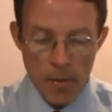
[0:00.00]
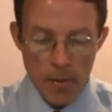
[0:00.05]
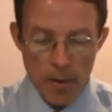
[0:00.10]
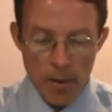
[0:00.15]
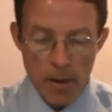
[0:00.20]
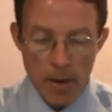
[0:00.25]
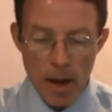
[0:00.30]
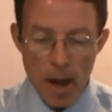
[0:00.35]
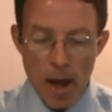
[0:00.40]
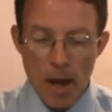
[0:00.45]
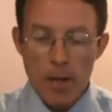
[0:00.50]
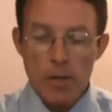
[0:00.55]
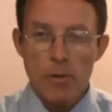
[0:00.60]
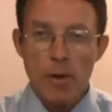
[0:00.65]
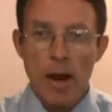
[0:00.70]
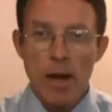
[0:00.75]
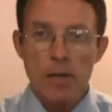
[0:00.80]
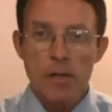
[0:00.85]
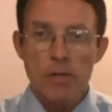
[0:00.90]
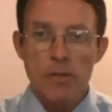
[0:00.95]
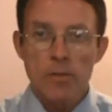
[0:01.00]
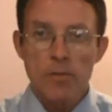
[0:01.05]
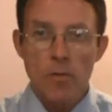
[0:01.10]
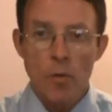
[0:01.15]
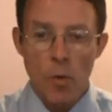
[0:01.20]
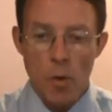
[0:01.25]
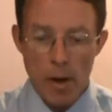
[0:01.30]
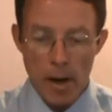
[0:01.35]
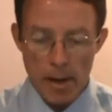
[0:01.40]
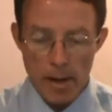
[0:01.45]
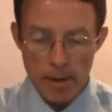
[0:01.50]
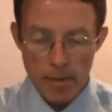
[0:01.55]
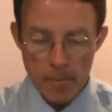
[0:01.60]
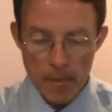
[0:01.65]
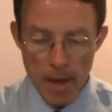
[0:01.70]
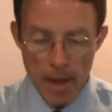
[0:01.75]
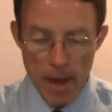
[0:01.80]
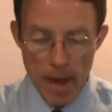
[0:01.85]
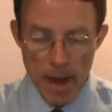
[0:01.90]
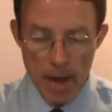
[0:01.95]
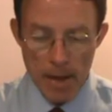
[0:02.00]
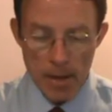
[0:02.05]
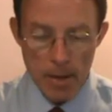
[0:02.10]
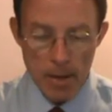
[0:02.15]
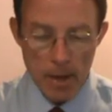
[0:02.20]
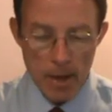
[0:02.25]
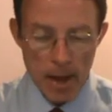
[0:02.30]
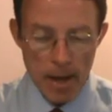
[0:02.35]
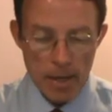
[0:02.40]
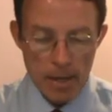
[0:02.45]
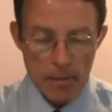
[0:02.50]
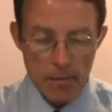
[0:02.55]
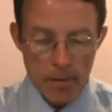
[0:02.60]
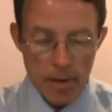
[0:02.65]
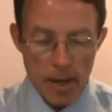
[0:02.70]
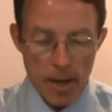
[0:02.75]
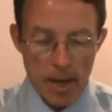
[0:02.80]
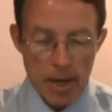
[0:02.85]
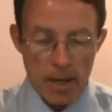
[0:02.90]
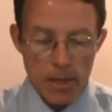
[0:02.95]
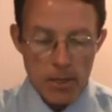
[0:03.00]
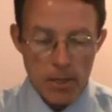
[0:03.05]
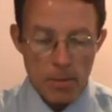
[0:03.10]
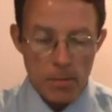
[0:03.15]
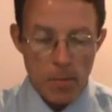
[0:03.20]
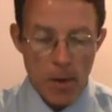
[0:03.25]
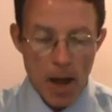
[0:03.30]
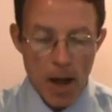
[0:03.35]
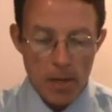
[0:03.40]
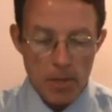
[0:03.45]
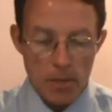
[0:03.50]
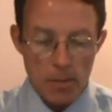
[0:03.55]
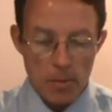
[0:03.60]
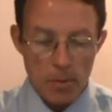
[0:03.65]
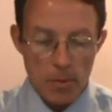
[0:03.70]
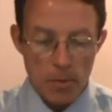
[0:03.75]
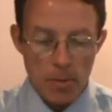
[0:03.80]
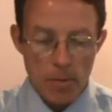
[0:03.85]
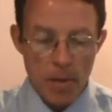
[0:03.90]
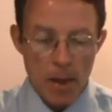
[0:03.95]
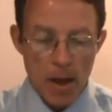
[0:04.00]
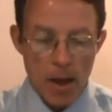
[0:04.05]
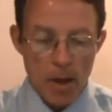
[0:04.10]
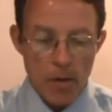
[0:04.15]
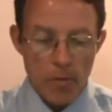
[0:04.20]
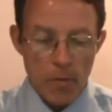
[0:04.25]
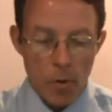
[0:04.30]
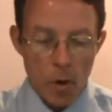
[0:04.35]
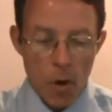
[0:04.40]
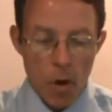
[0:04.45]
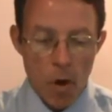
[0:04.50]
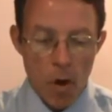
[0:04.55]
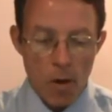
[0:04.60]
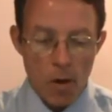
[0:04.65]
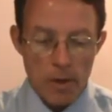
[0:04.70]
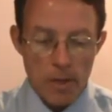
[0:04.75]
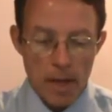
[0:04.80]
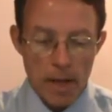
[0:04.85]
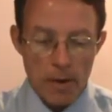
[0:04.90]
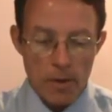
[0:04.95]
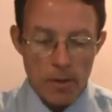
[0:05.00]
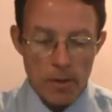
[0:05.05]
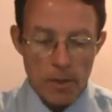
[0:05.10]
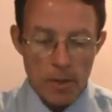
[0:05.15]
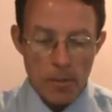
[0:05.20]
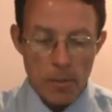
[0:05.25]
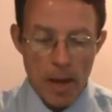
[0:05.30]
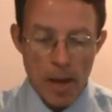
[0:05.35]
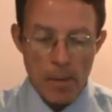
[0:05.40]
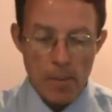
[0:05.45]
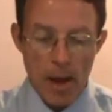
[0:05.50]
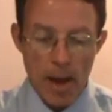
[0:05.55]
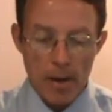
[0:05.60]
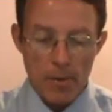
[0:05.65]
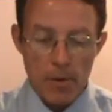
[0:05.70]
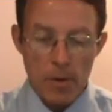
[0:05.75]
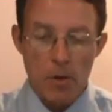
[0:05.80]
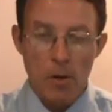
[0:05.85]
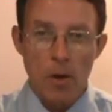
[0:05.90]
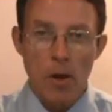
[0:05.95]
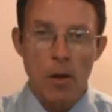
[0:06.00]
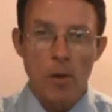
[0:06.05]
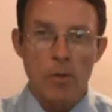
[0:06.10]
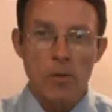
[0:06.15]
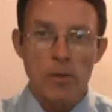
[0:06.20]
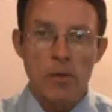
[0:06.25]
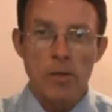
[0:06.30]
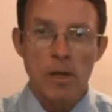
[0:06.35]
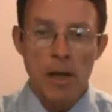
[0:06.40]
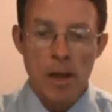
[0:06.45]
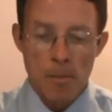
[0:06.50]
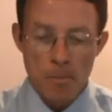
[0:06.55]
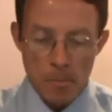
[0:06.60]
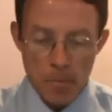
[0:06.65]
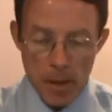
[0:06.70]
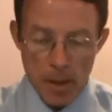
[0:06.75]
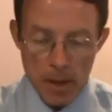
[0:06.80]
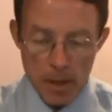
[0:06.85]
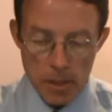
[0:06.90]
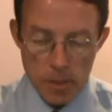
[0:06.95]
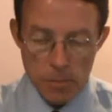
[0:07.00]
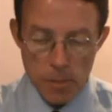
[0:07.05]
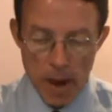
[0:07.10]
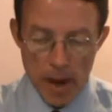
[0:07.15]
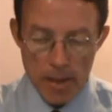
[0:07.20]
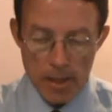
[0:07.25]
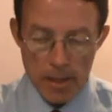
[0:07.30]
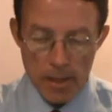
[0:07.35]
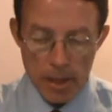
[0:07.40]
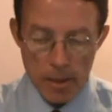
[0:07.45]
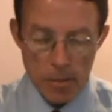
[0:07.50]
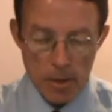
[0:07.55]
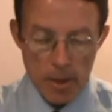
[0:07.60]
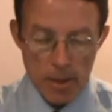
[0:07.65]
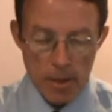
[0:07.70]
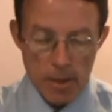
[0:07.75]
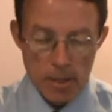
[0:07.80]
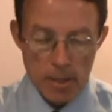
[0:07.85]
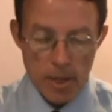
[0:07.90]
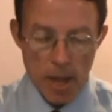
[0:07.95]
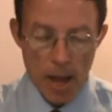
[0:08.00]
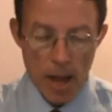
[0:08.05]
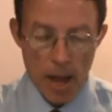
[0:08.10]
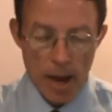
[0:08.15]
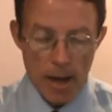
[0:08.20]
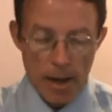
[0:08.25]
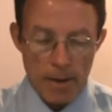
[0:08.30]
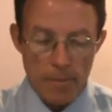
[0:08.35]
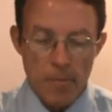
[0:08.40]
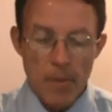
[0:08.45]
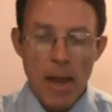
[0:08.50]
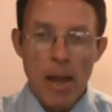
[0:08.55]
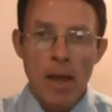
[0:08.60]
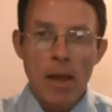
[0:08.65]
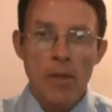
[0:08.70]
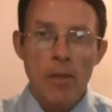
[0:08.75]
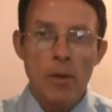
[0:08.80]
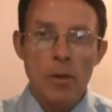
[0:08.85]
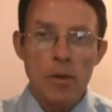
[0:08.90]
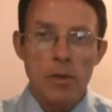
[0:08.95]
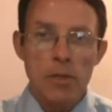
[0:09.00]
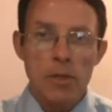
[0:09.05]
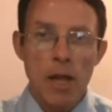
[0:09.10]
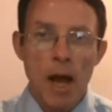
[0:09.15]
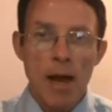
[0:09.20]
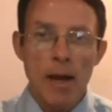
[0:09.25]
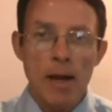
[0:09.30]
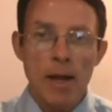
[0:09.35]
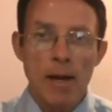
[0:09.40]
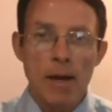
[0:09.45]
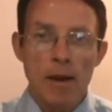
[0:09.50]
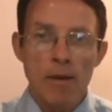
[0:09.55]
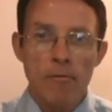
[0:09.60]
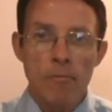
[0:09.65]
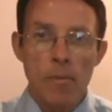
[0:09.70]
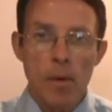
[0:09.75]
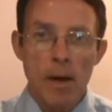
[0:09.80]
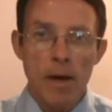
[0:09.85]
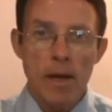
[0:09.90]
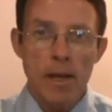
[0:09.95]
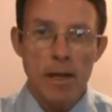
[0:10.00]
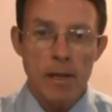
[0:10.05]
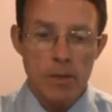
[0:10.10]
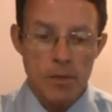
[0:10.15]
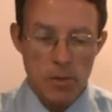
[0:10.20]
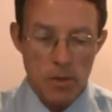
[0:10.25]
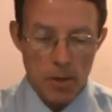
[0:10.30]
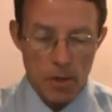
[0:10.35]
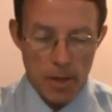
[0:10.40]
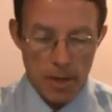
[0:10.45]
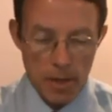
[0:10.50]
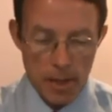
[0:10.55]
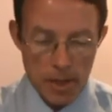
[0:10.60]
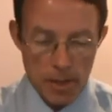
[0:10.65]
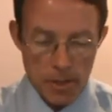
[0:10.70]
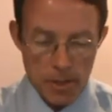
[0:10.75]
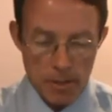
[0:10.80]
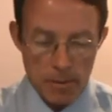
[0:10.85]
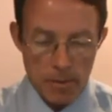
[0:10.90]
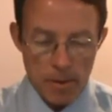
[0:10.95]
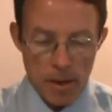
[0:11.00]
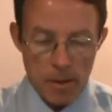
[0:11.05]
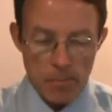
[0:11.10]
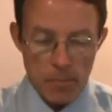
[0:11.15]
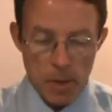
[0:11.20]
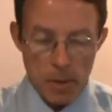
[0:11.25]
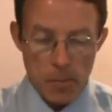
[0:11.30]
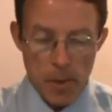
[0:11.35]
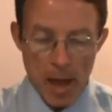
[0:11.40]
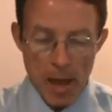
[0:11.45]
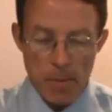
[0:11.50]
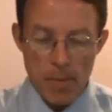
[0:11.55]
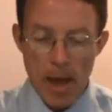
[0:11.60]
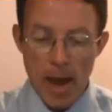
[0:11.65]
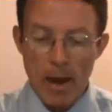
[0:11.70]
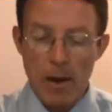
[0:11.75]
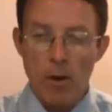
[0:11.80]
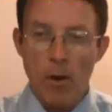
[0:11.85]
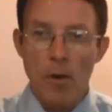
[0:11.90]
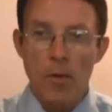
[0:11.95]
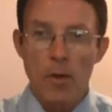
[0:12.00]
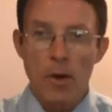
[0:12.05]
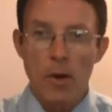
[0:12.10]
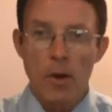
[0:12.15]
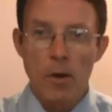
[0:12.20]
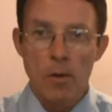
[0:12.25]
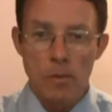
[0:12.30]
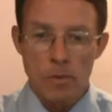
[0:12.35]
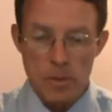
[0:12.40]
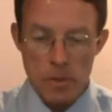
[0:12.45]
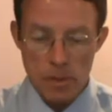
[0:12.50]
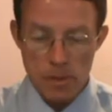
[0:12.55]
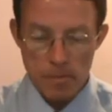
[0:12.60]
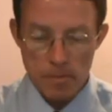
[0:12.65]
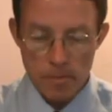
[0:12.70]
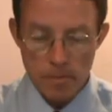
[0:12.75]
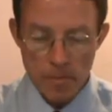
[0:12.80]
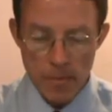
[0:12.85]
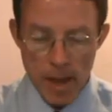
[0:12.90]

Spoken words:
then the contract is void, and collectively it is impossible for all debtors to pay back their loans because by deliberate design there is not enough money in circulation to pay back all the loans.